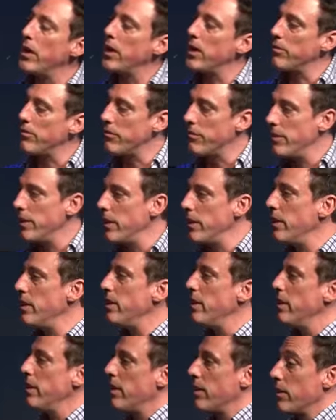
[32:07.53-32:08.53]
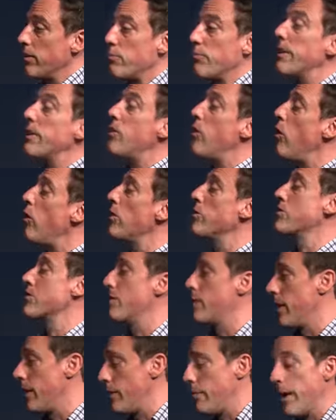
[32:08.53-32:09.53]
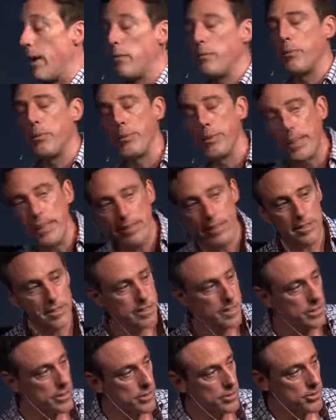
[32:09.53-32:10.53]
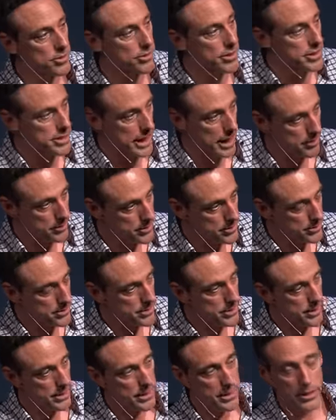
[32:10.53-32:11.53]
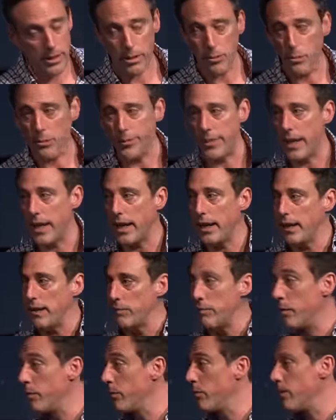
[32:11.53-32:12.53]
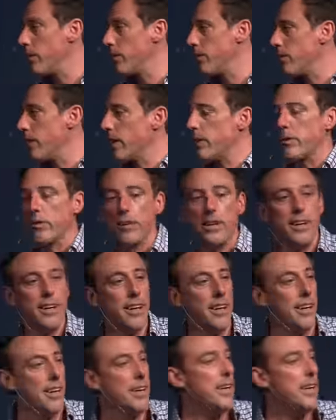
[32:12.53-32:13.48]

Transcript: and read, read the whole Sermon on the Mount, please. It's three chapters. You won't die. Maybe you will. I don't know.